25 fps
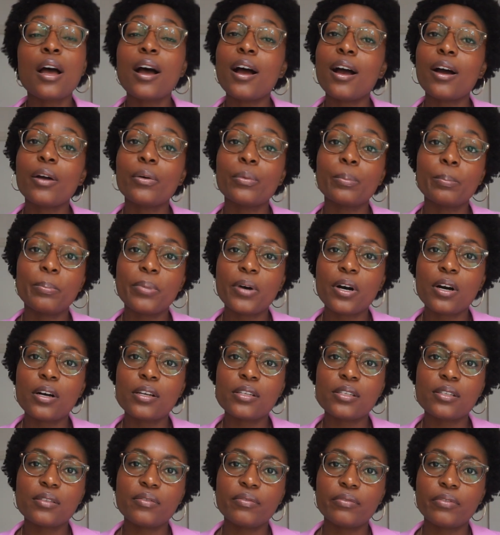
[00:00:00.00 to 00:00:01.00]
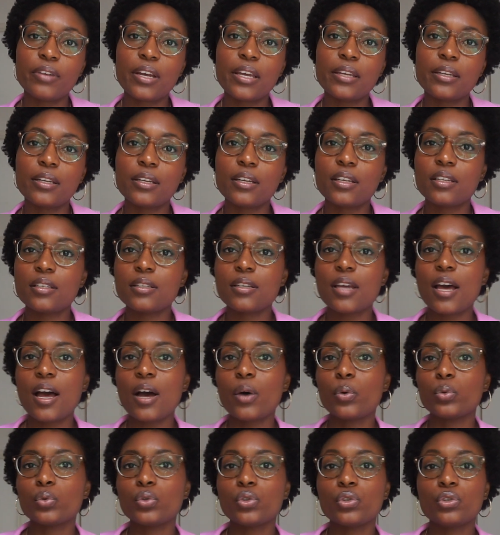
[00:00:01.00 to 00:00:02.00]
our boss invited us
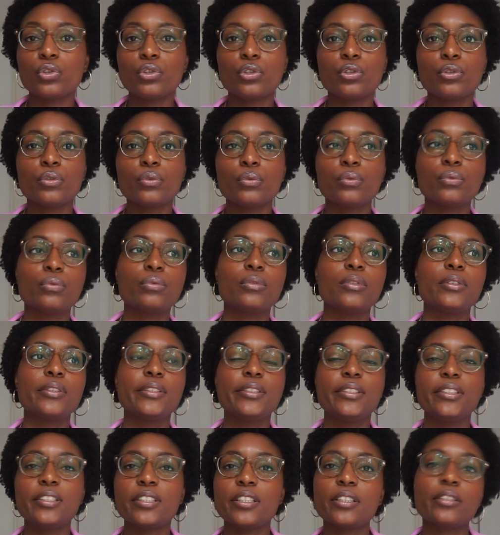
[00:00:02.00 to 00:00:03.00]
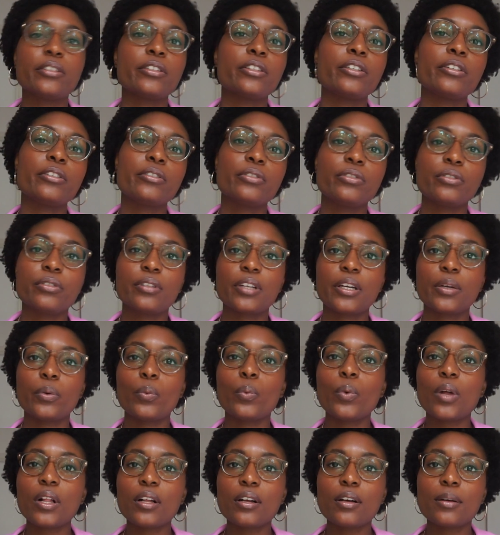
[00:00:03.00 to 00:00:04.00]
out to dinner to like
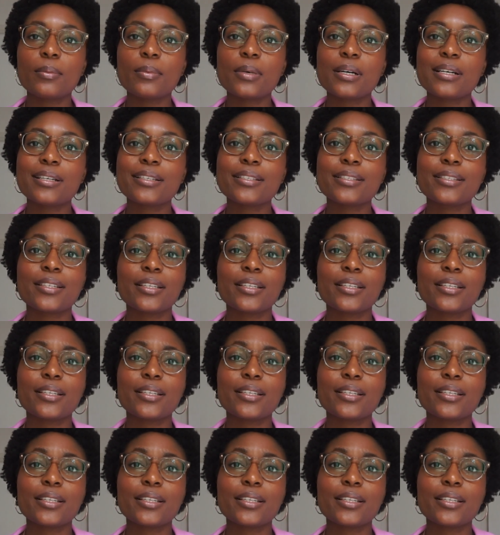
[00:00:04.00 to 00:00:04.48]
welcome us,